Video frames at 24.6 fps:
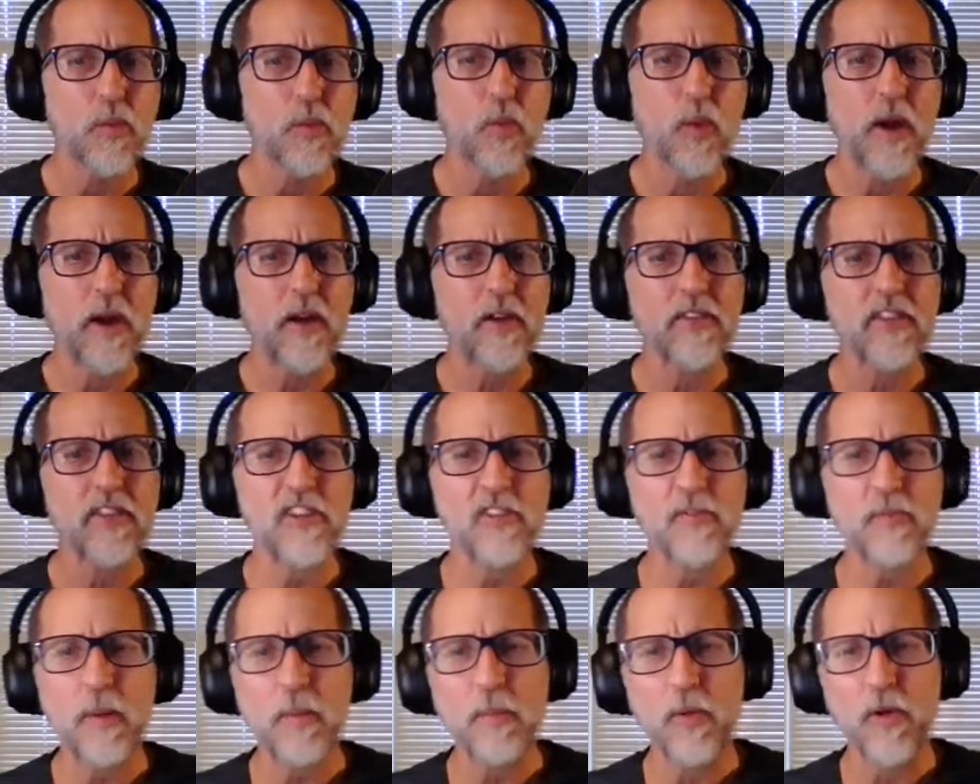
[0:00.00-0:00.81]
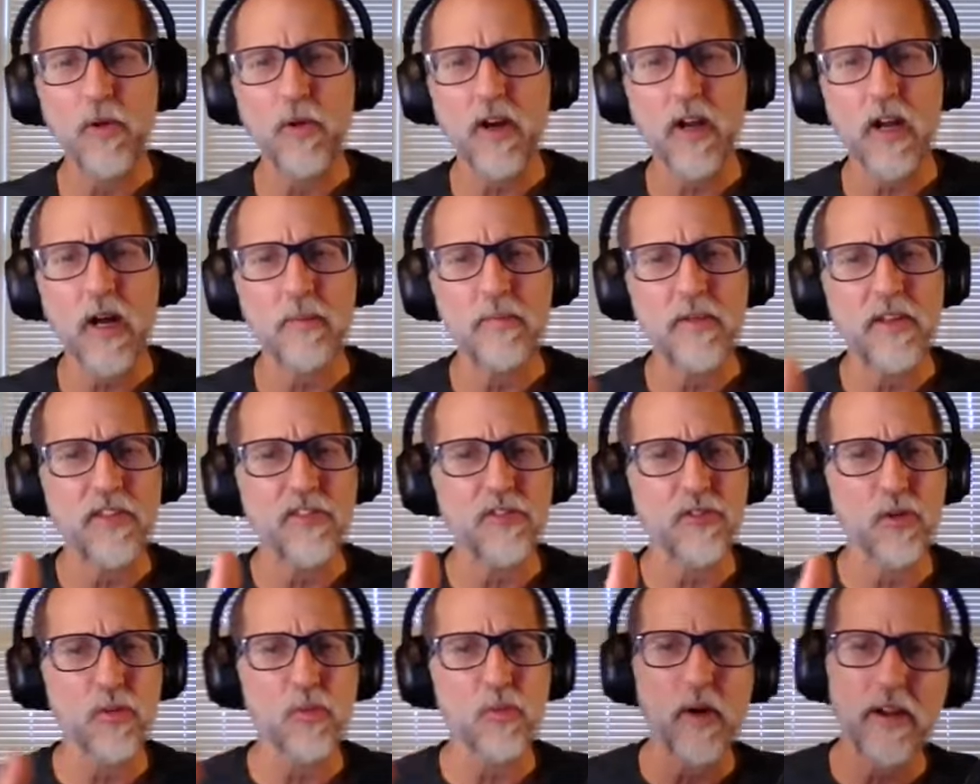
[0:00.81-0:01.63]
where these people are coming
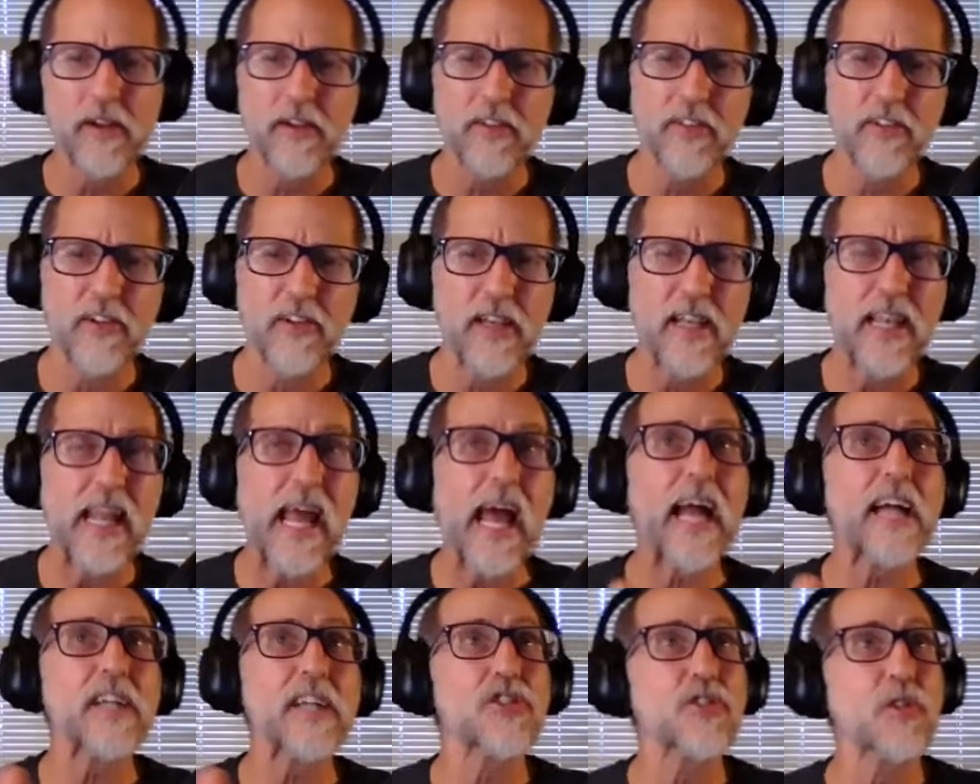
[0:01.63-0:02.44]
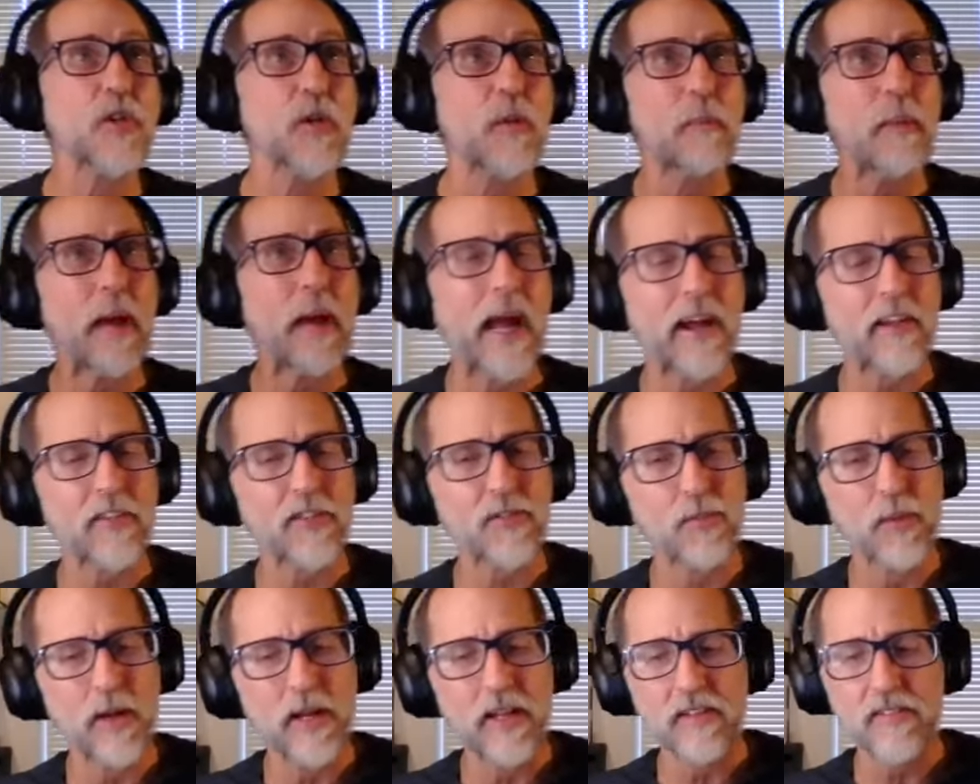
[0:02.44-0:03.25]
through. What are the natural
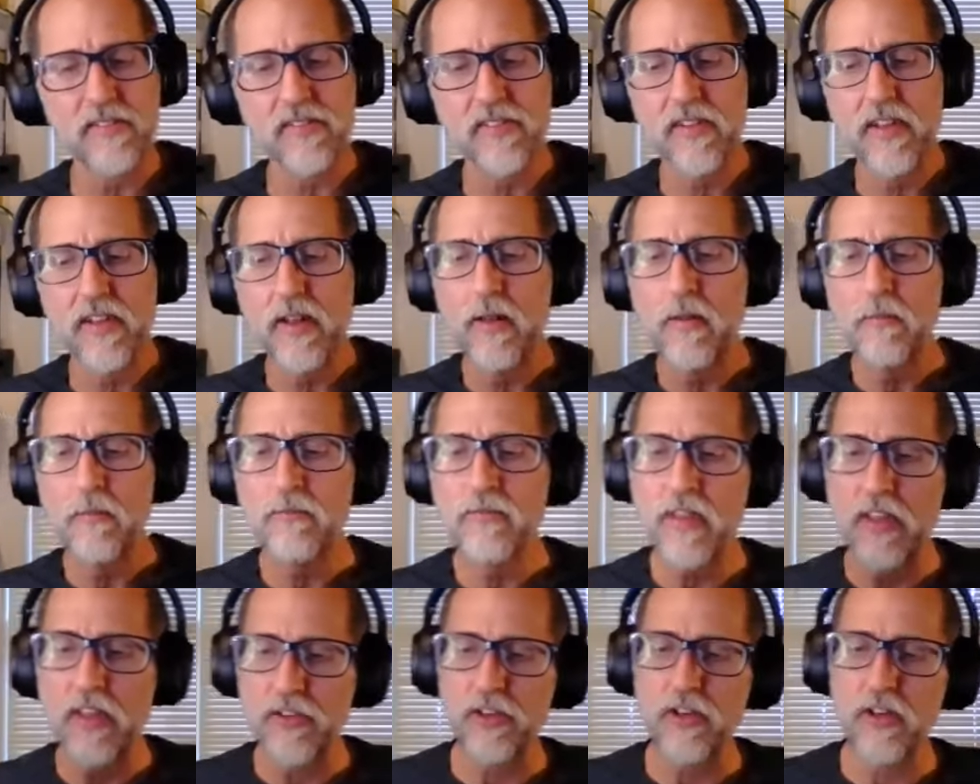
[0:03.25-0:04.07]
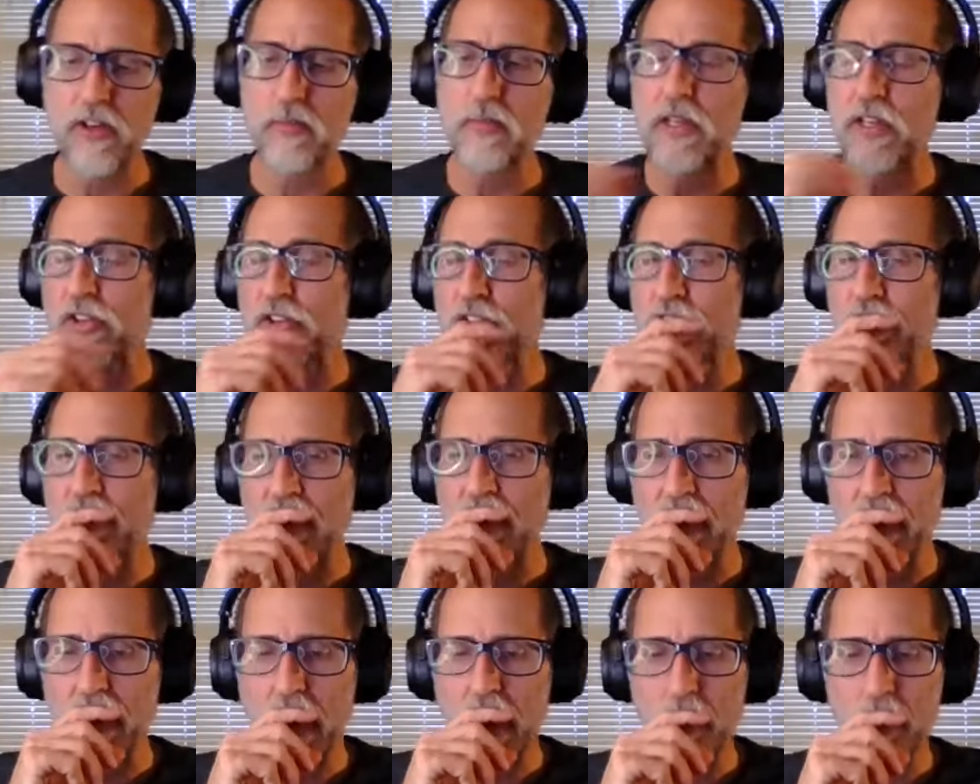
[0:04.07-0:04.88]
pathways that they're going to be
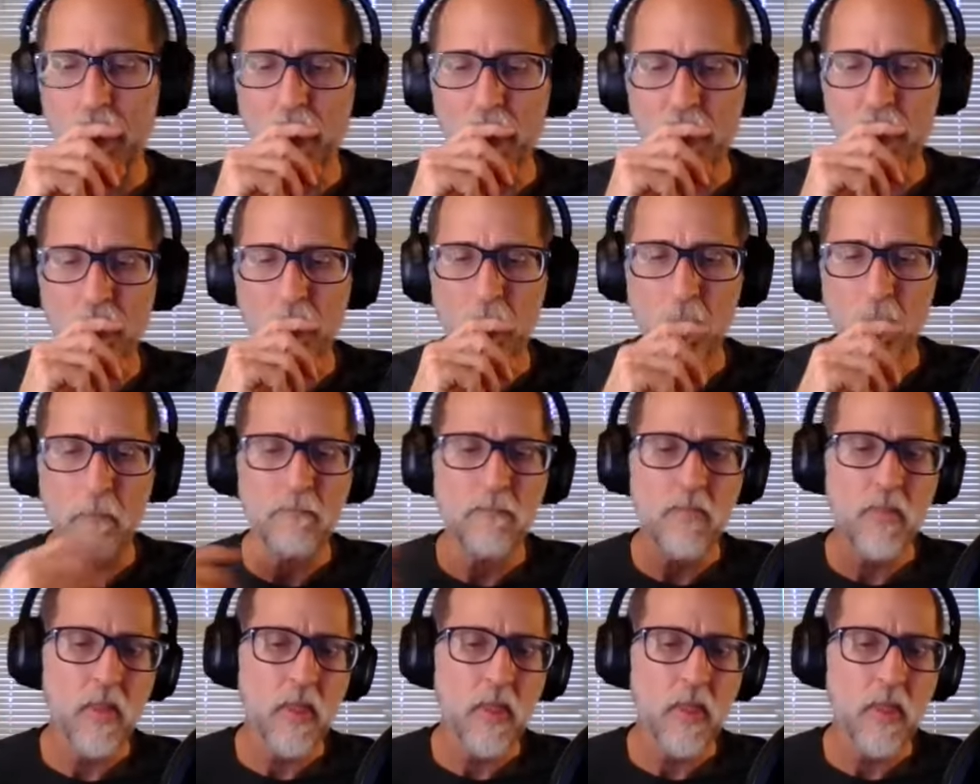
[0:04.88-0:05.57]
using to come over?